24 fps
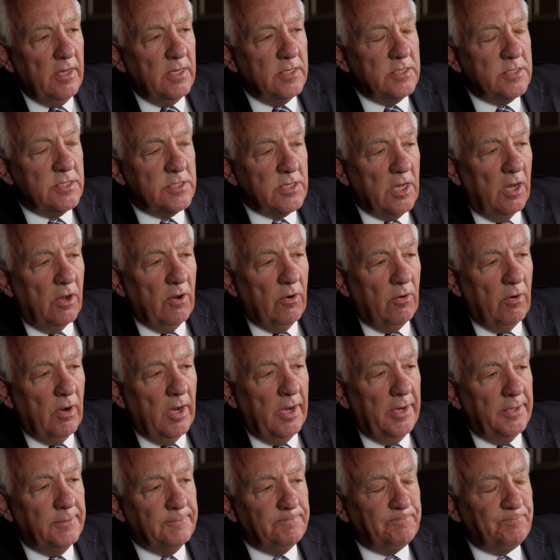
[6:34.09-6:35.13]
So,
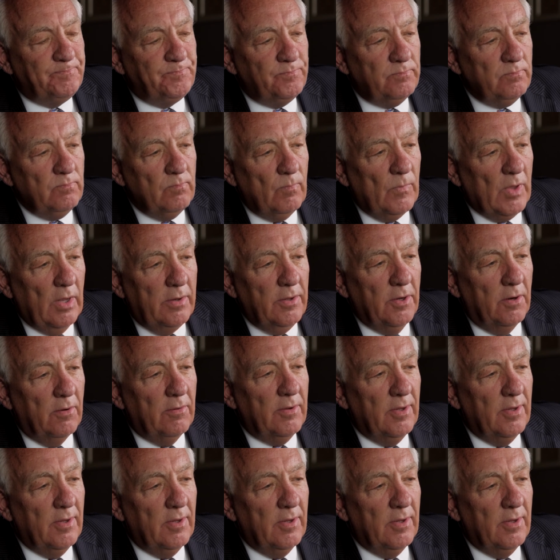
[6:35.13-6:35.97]
um, you know,